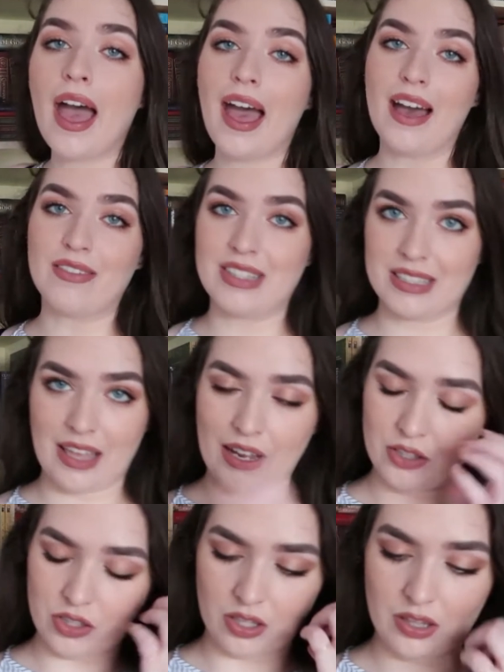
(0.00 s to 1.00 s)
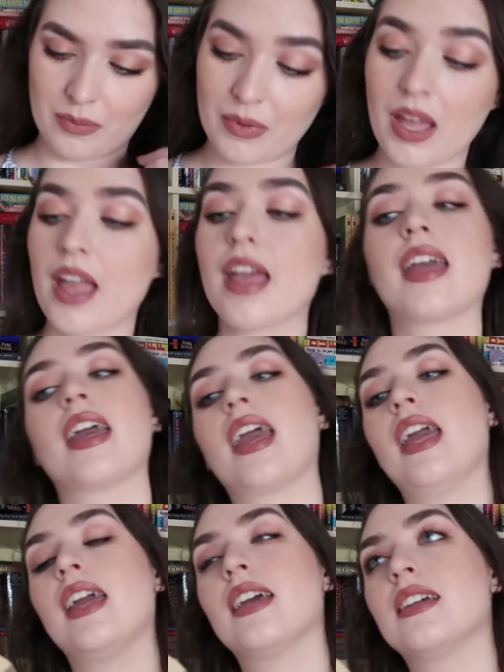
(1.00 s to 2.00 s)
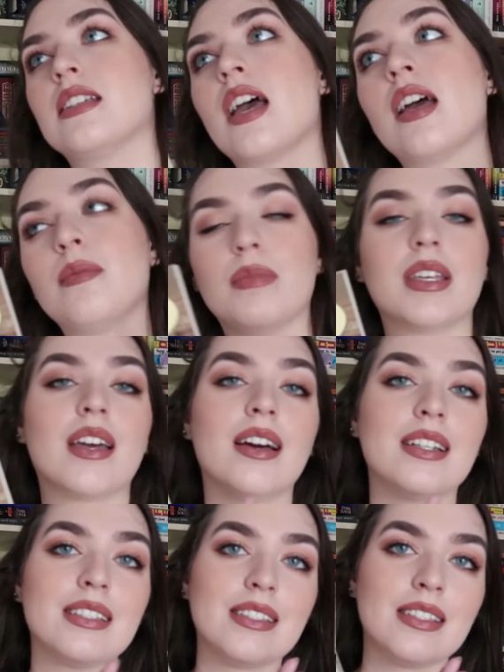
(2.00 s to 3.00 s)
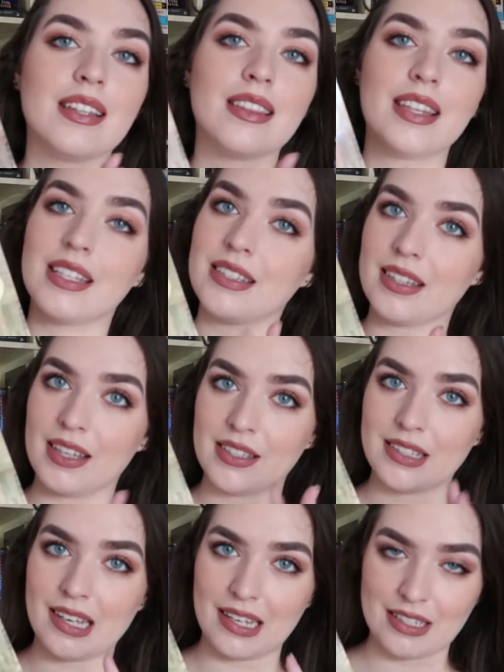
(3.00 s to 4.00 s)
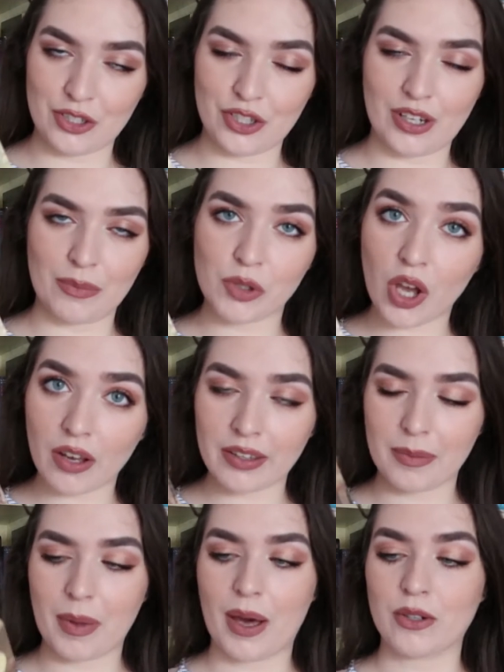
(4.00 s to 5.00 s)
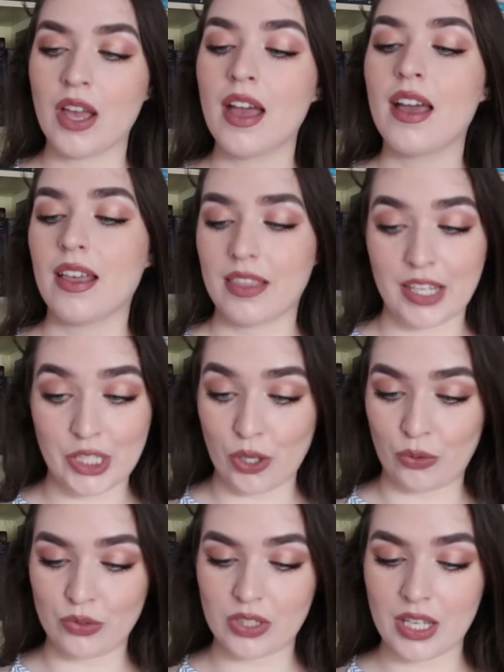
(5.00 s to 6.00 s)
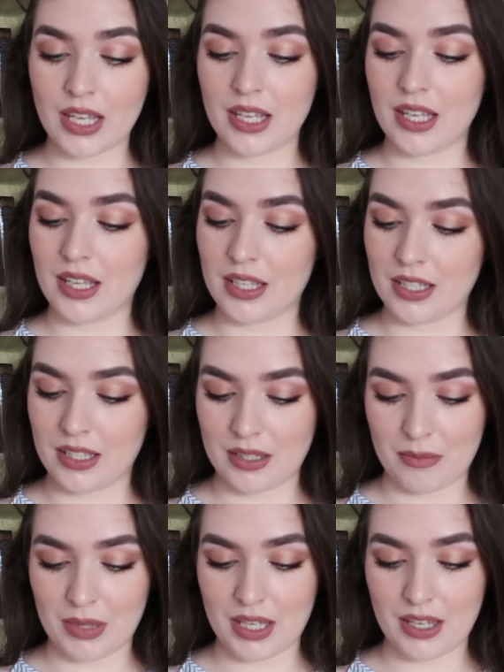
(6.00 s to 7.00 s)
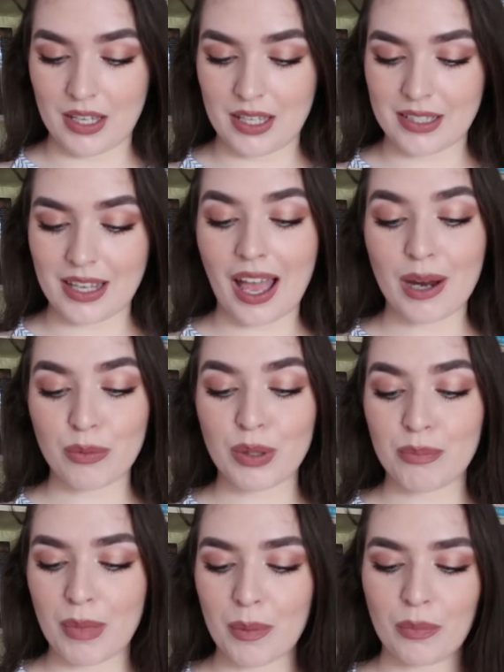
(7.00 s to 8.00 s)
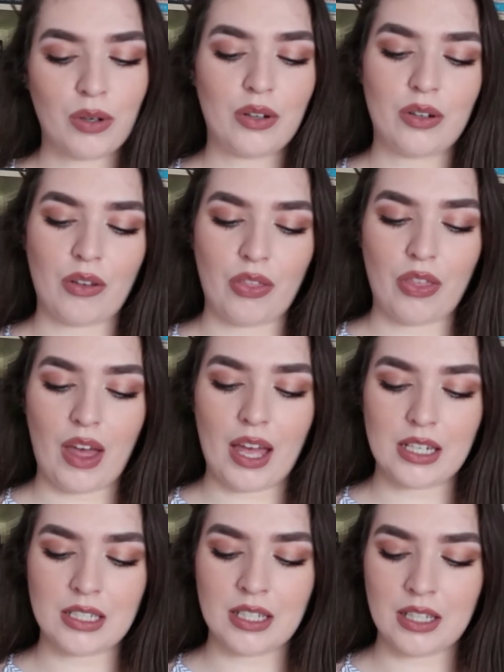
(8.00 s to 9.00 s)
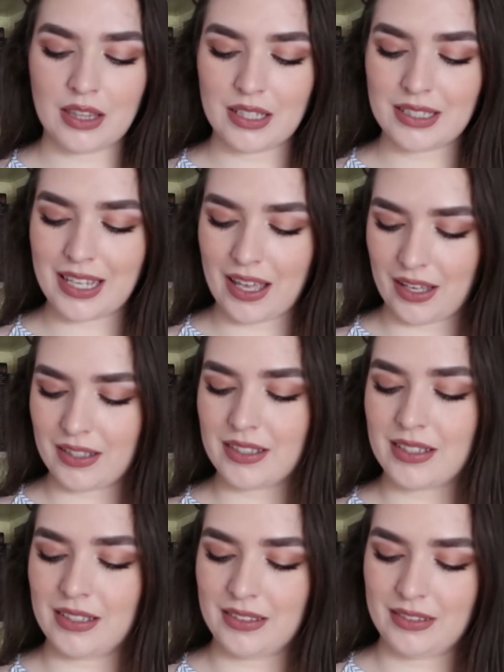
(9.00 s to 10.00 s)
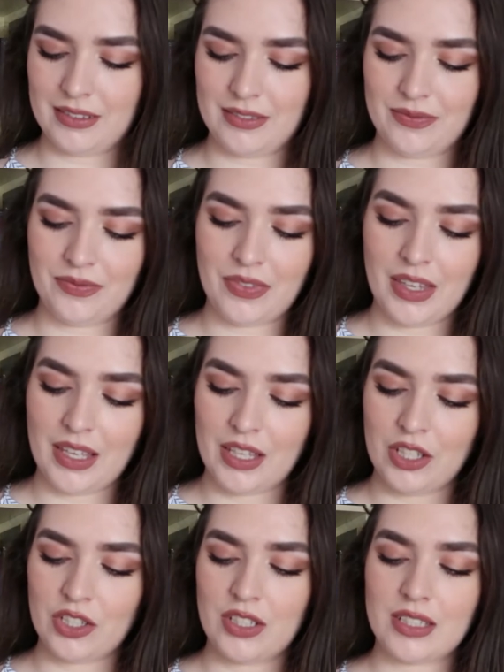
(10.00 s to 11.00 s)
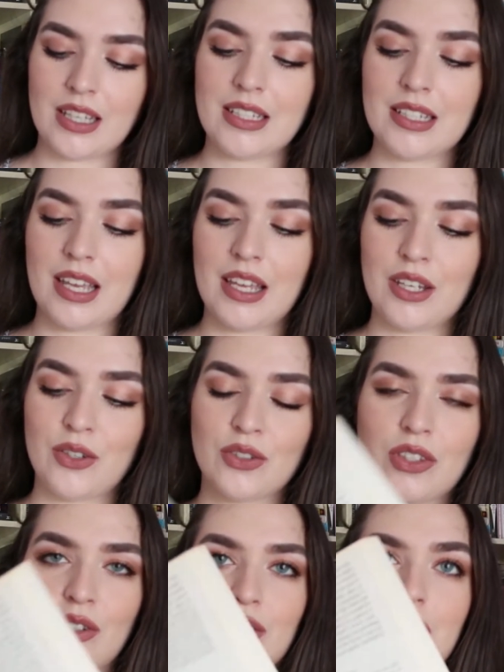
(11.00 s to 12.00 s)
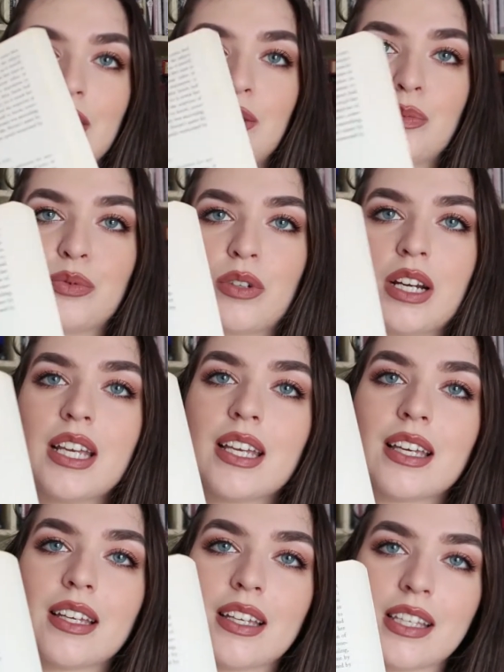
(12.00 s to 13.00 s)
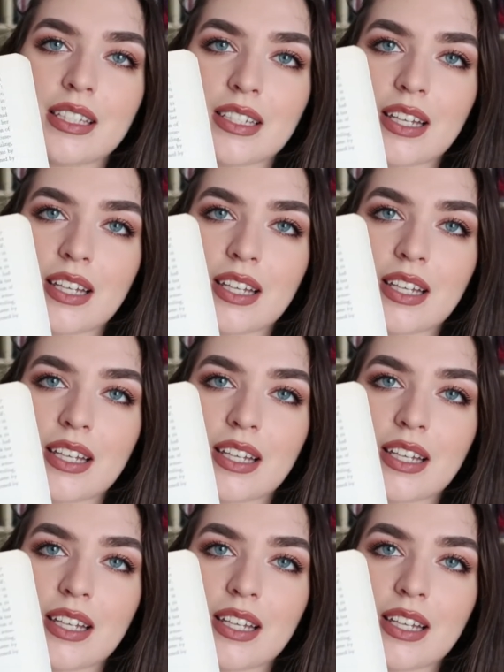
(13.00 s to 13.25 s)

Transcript: have designs on them? And because this is the edition I'm talking about, they don't. Because I remember that the text just continues. There's a little break in the